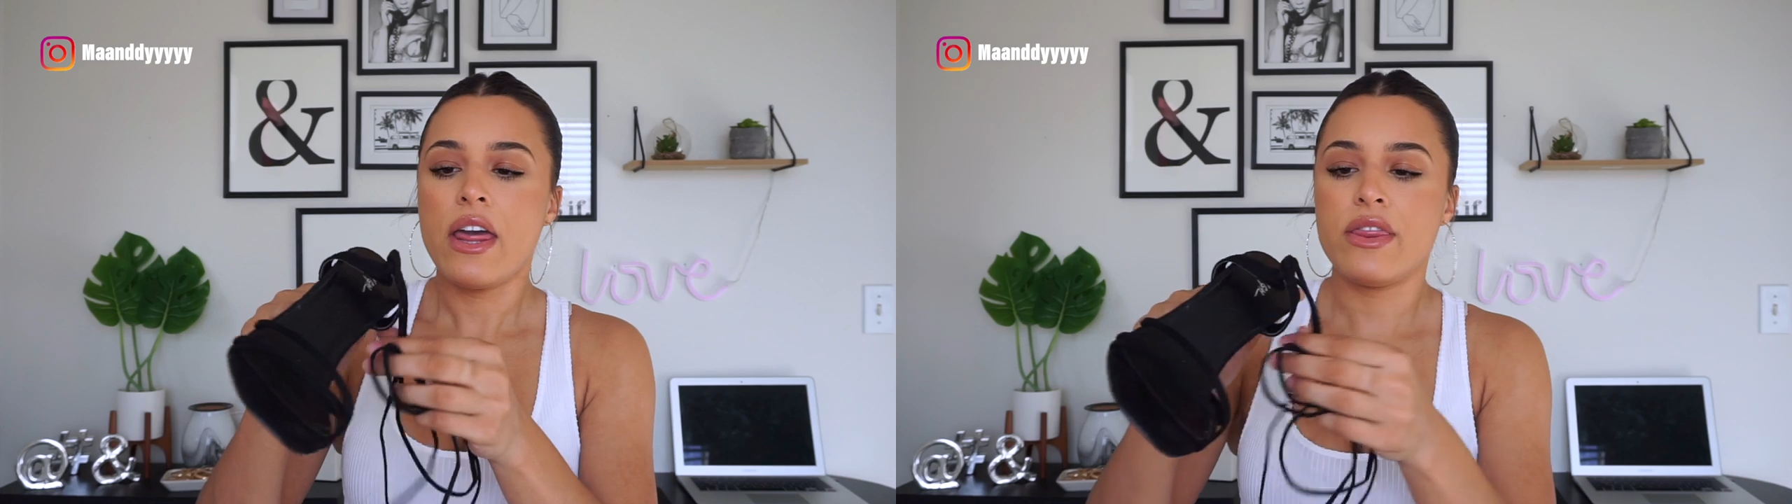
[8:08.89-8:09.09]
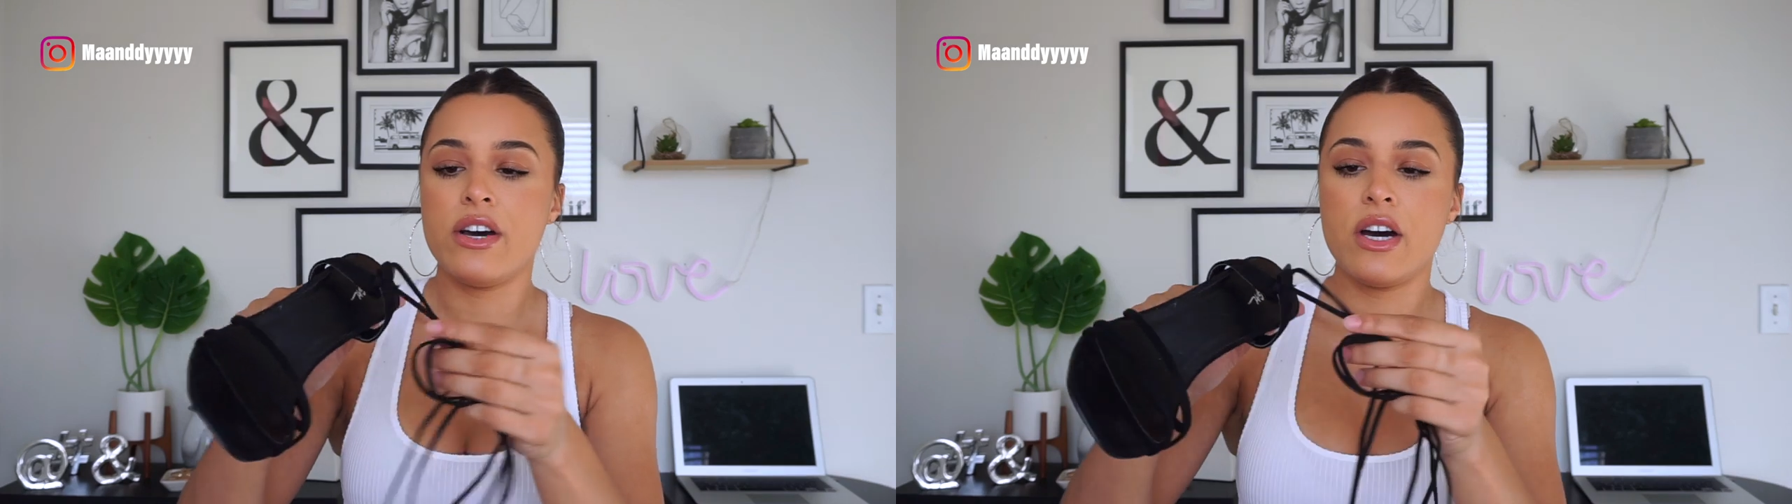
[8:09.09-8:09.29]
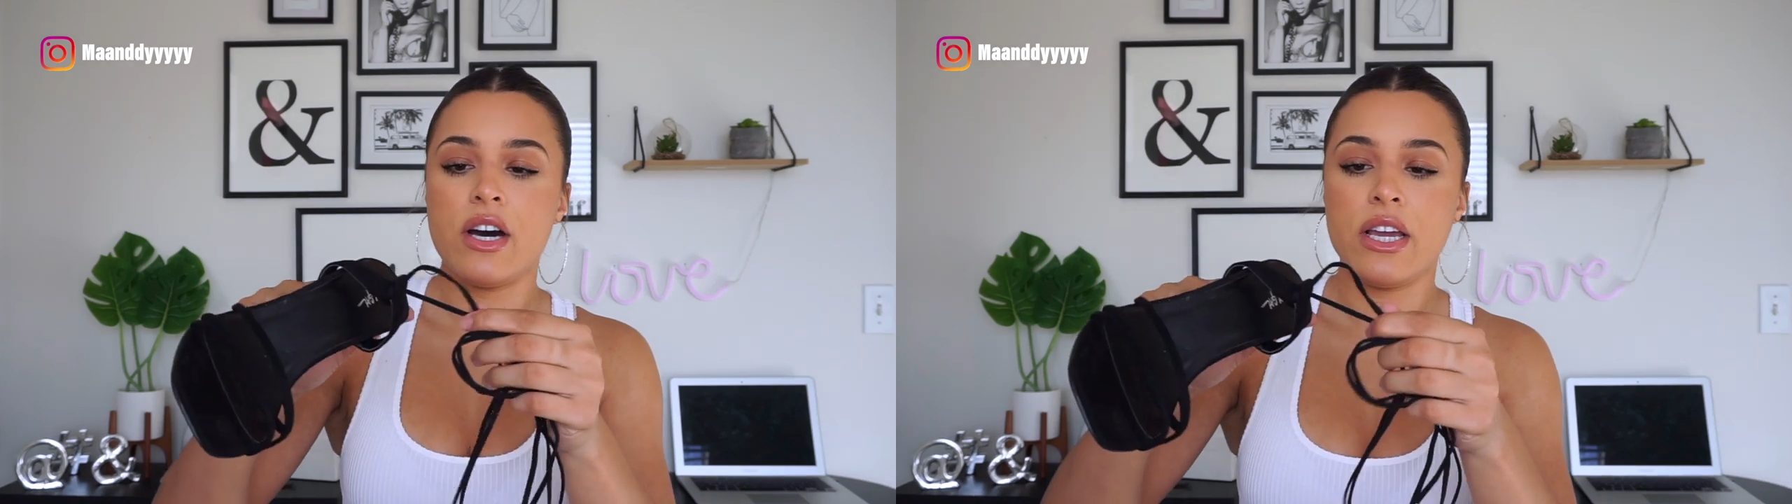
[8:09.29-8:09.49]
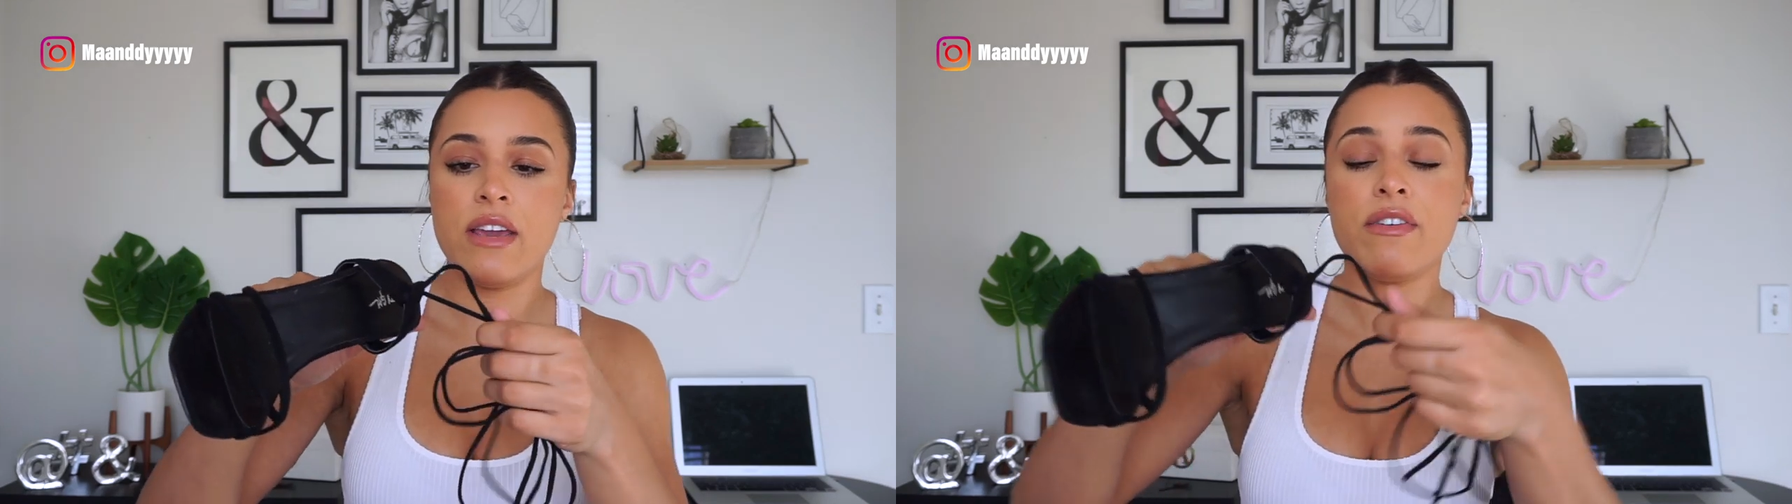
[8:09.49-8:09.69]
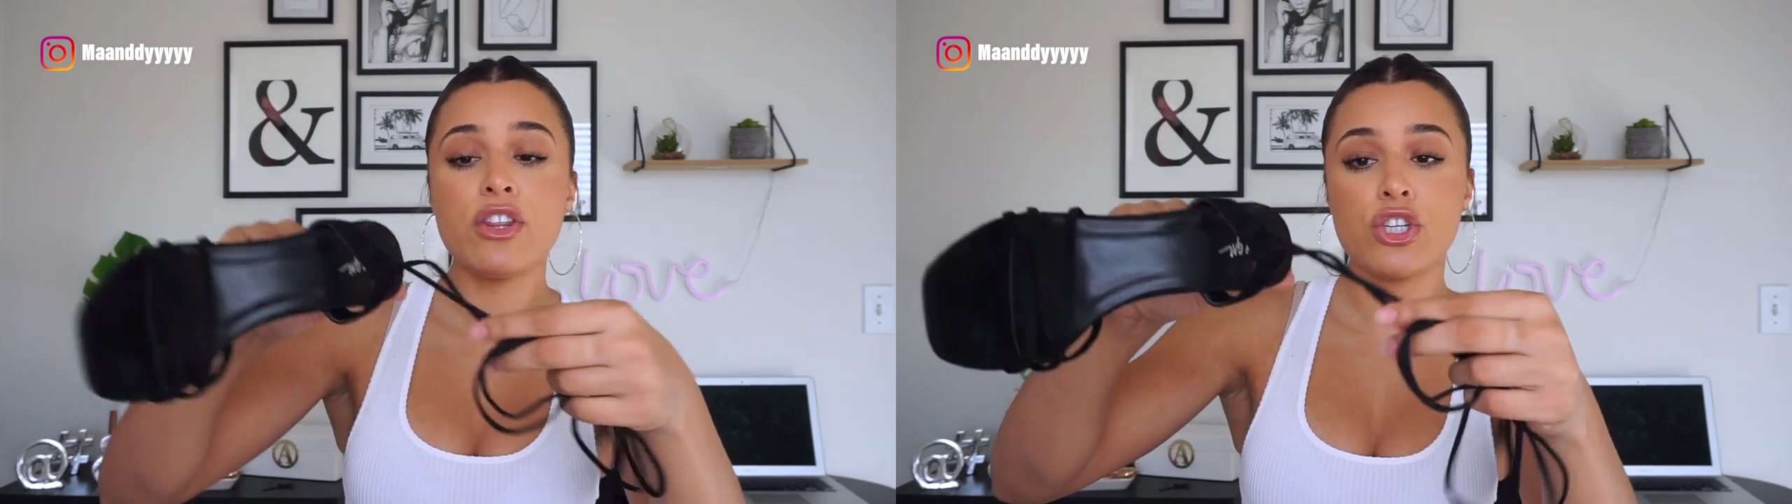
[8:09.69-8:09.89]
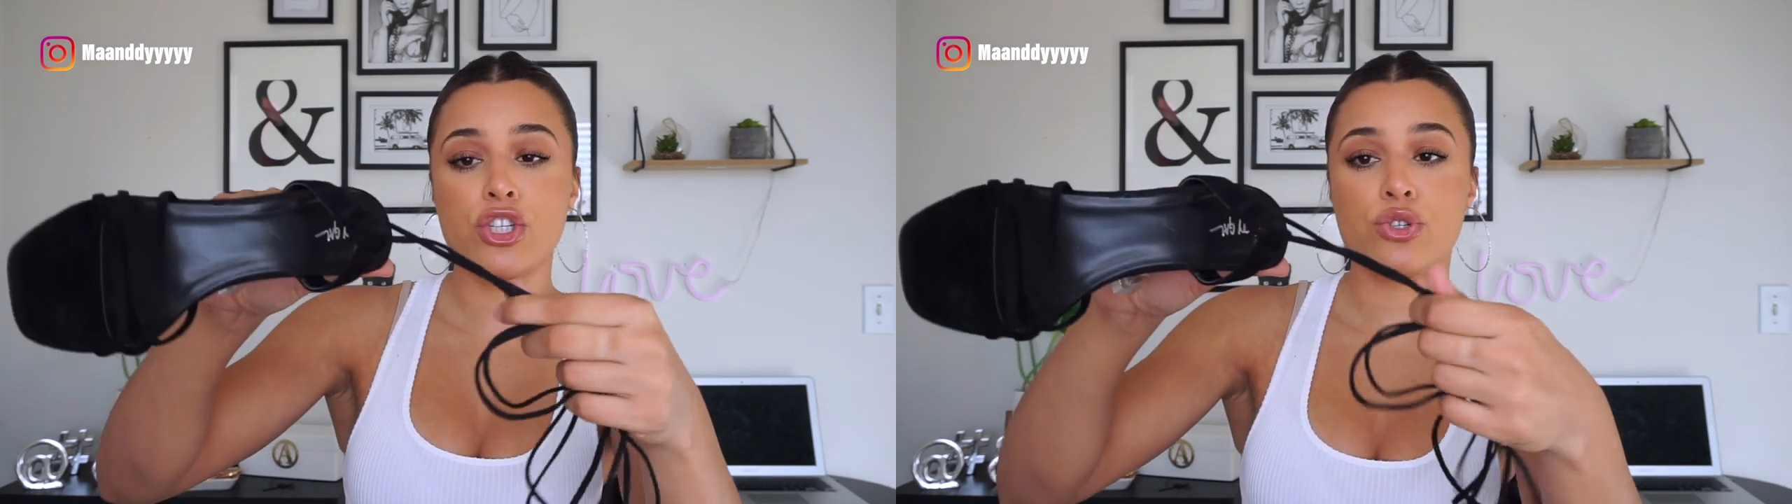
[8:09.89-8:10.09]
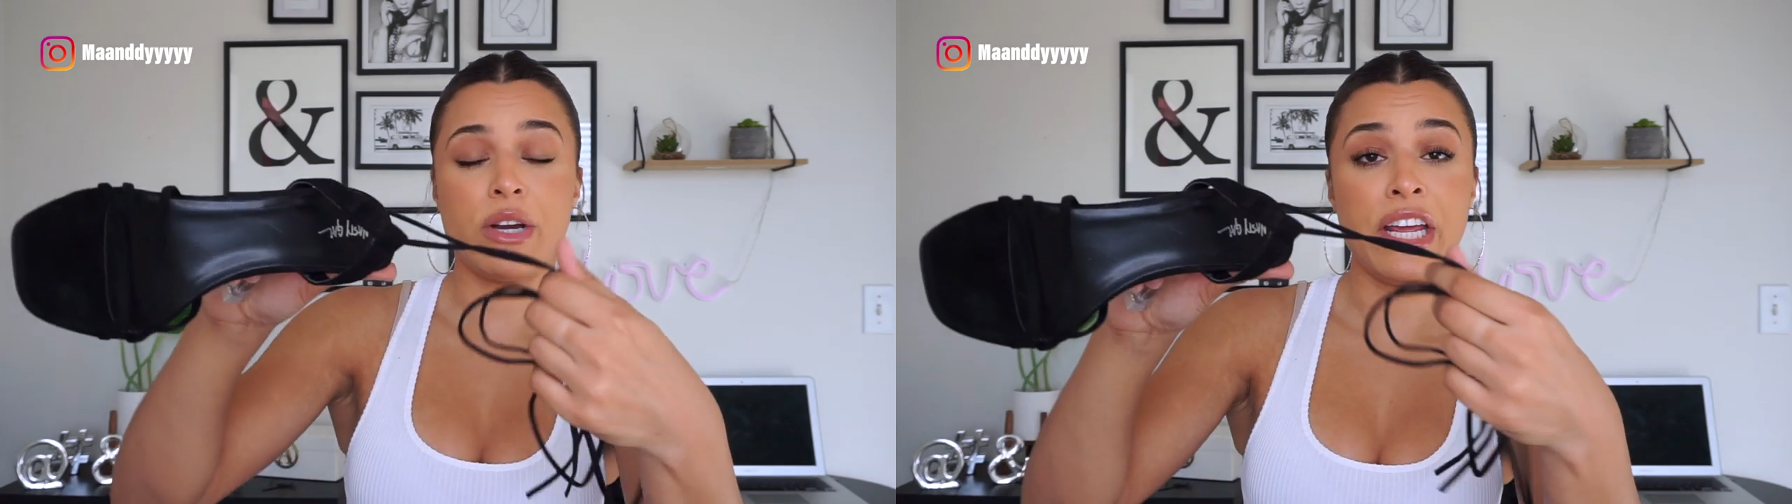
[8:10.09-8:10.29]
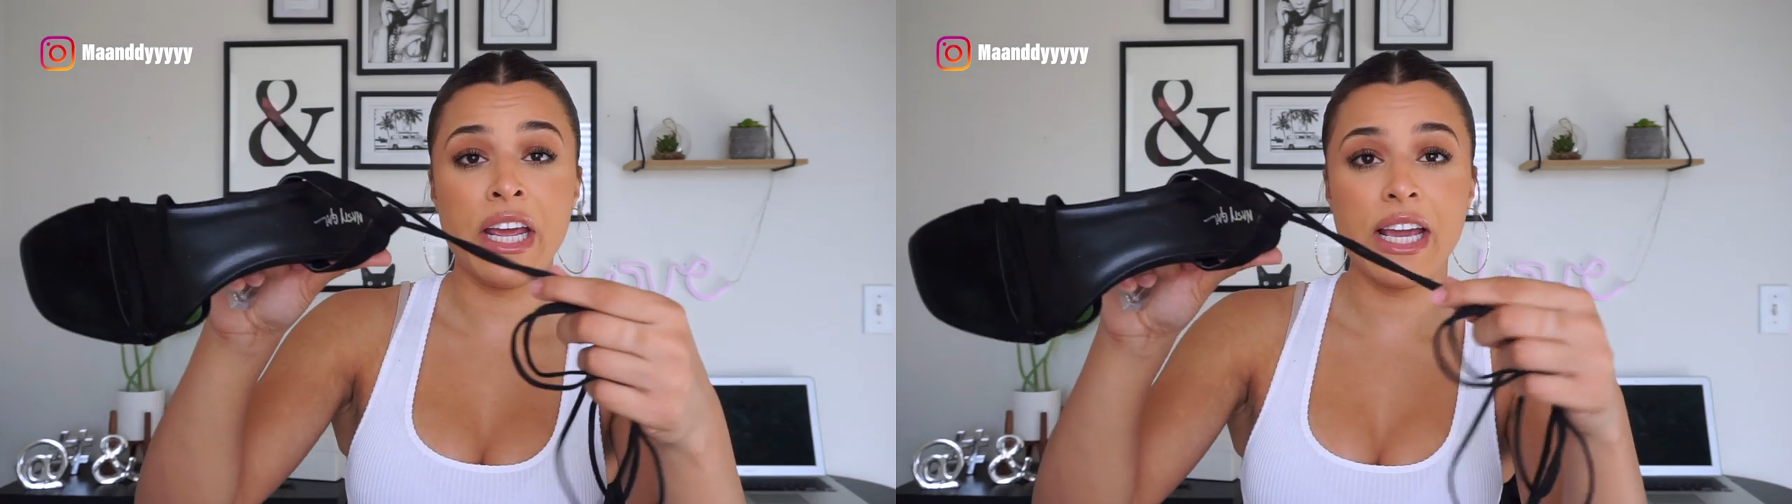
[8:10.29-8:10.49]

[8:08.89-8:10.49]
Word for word: the even the string